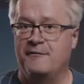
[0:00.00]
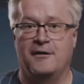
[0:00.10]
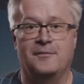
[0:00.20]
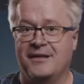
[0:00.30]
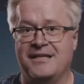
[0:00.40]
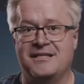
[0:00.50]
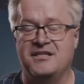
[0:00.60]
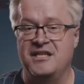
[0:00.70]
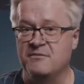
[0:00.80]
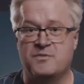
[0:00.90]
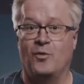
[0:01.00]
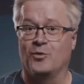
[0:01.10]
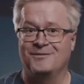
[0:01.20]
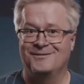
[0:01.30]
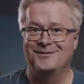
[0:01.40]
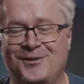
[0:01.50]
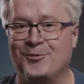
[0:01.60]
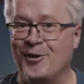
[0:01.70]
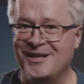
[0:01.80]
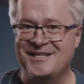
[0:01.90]
development is a team sport. You
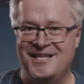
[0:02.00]
work in